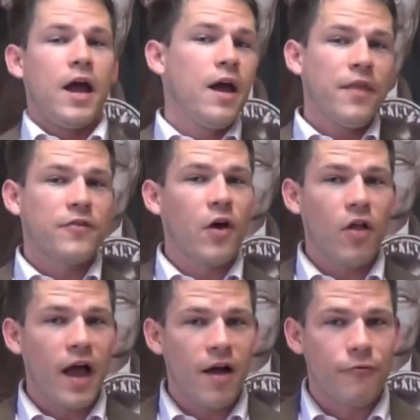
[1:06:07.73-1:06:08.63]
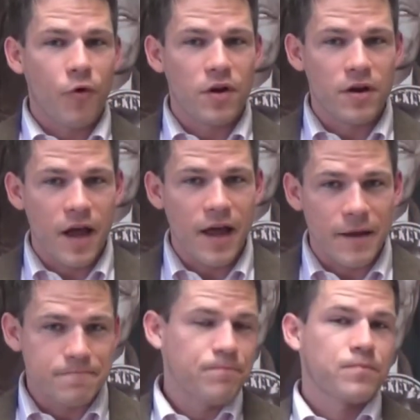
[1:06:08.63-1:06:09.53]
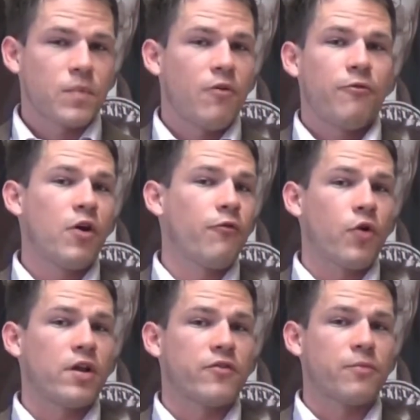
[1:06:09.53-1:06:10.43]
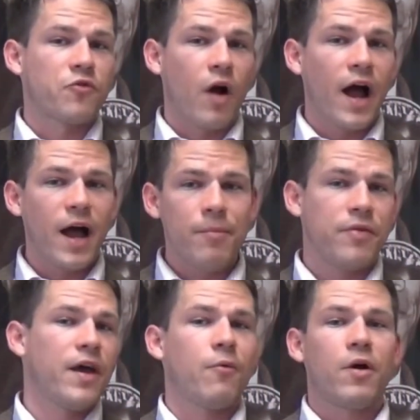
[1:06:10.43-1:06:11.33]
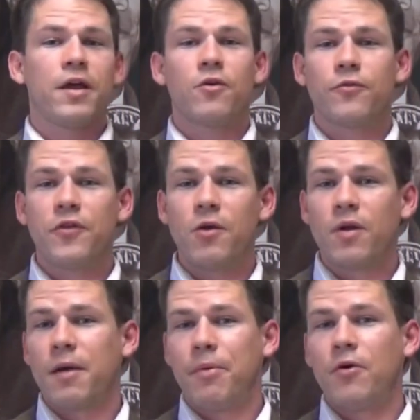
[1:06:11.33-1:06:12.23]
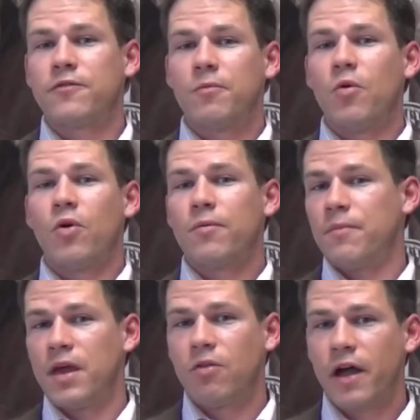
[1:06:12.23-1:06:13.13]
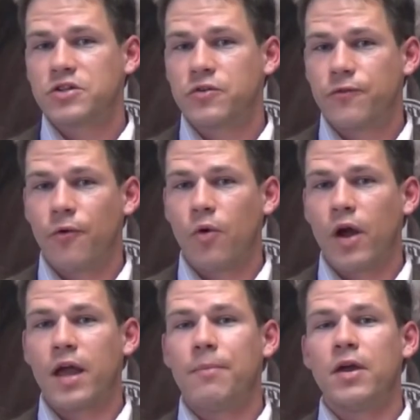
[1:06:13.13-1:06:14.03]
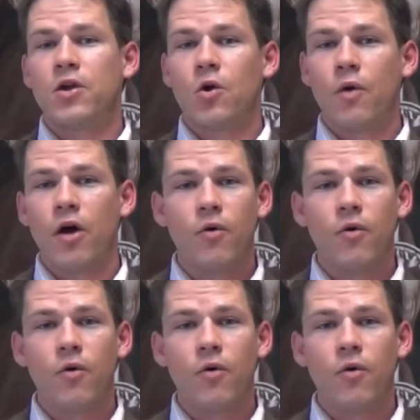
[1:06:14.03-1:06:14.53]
And that's all I have for you today. Feel free to subscribe. That way you'll see when I post more e-lectures for AP Euro.